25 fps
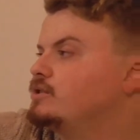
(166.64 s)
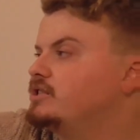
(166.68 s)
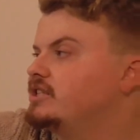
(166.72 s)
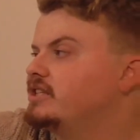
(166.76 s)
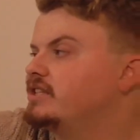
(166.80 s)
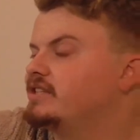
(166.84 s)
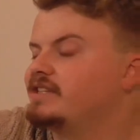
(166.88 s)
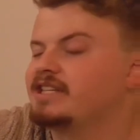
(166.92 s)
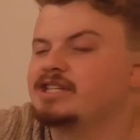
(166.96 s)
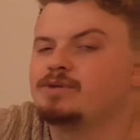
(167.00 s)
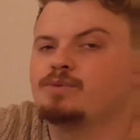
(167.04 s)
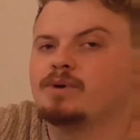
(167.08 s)
which
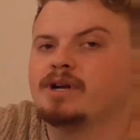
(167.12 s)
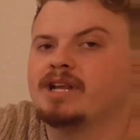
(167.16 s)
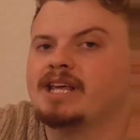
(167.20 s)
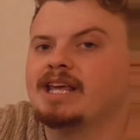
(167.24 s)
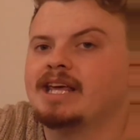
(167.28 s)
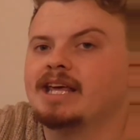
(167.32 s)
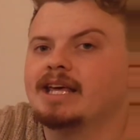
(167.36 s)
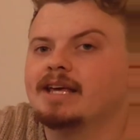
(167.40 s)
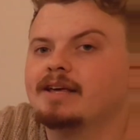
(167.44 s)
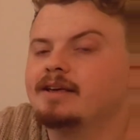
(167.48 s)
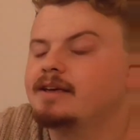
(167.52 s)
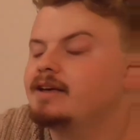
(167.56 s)
is this one
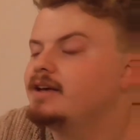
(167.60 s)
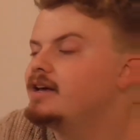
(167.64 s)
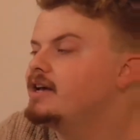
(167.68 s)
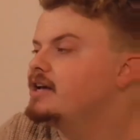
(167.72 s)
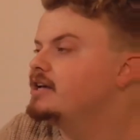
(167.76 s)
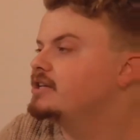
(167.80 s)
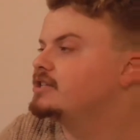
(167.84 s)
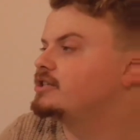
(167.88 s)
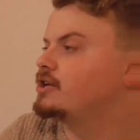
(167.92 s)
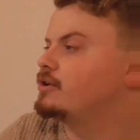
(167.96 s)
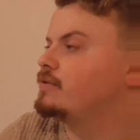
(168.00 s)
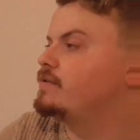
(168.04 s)
here.
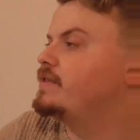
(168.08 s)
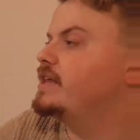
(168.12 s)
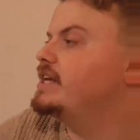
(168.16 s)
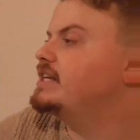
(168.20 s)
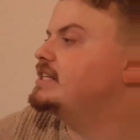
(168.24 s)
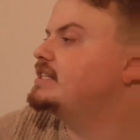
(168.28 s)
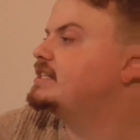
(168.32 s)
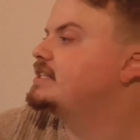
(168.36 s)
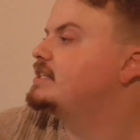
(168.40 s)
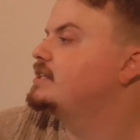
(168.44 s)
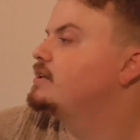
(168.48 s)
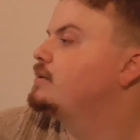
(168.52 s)
So
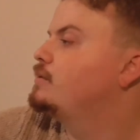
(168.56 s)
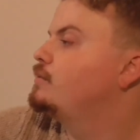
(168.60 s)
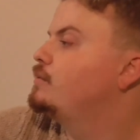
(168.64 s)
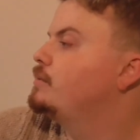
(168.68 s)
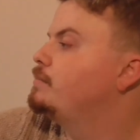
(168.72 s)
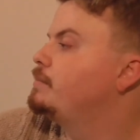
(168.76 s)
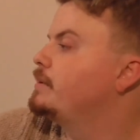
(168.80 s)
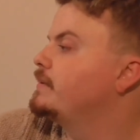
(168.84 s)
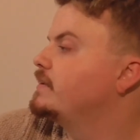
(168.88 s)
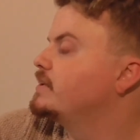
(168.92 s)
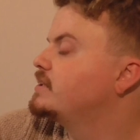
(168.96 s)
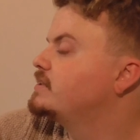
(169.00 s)
this
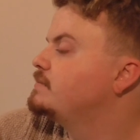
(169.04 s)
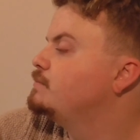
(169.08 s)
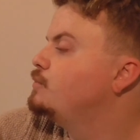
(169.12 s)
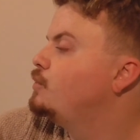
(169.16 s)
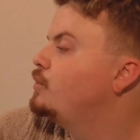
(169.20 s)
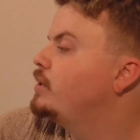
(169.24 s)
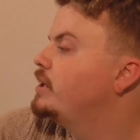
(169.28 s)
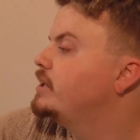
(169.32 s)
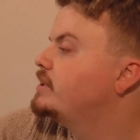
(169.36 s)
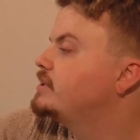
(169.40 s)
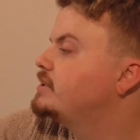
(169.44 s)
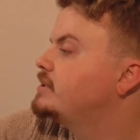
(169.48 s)
would be the
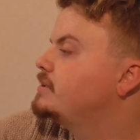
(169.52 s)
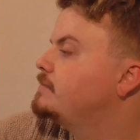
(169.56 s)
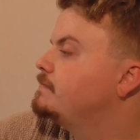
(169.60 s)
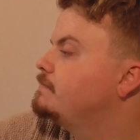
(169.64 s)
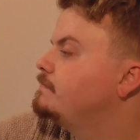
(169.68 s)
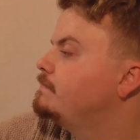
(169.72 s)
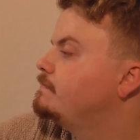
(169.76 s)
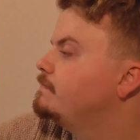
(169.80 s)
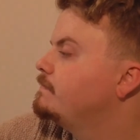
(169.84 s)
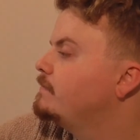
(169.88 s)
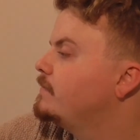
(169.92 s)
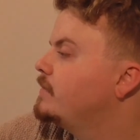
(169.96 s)
smallest,
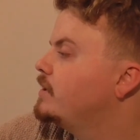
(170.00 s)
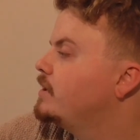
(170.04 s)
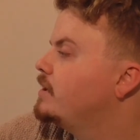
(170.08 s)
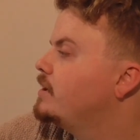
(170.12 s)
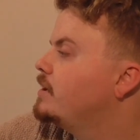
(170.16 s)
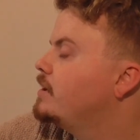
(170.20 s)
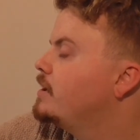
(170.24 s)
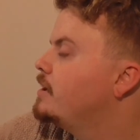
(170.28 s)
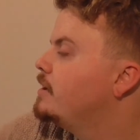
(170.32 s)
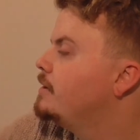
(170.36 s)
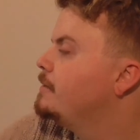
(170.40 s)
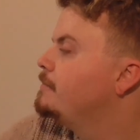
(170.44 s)

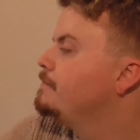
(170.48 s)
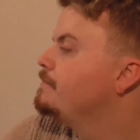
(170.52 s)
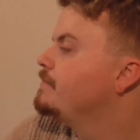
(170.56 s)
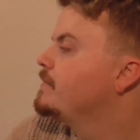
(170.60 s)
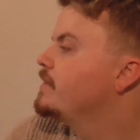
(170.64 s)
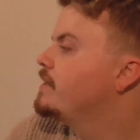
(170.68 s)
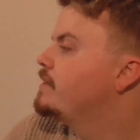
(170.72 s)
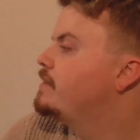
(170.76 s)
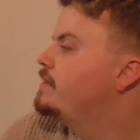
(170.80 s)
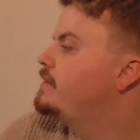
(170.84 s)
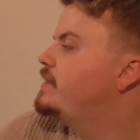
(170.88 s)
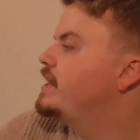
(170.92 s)

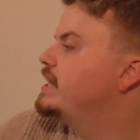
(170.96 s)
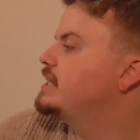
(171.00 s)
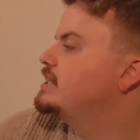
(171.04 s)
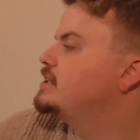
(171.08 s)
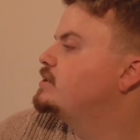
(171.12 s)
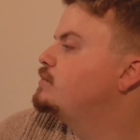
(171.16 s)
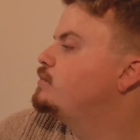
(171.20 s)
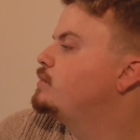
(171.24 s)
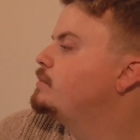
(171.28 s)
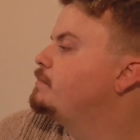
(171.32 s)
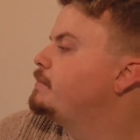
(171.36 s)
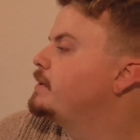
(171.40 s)

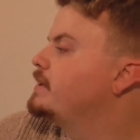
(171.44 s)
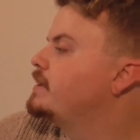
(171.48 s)
this would